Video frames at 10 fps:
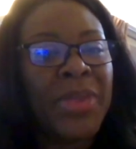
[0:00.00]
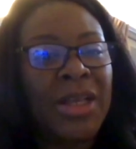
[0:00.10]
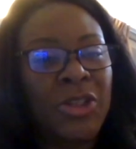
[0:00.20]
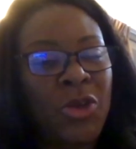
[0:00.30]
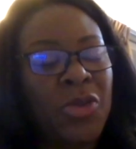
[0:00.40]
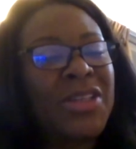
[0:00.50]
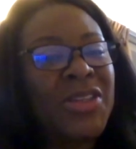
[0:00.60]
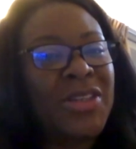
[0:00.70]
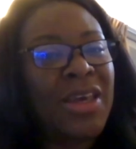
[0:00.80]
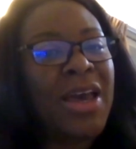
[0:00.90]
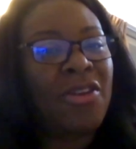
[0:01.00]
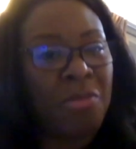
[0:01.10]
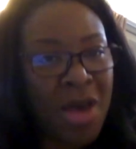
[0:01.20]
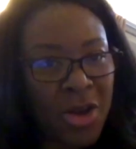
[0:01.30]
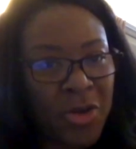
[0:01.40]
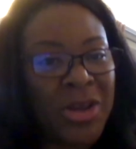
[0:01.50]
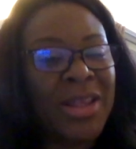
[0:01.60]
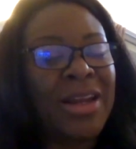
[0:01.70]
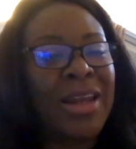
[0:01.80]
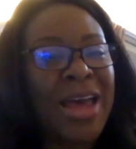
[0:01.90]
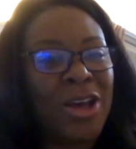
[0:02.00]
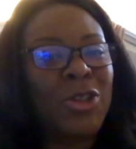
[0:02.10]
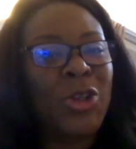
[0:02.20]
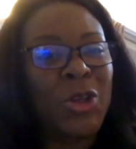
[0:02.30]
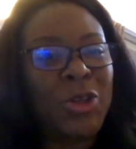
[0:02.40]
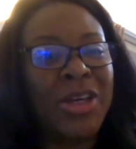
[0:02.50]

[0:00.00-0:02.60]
And so this is the kind of monitoring that allows you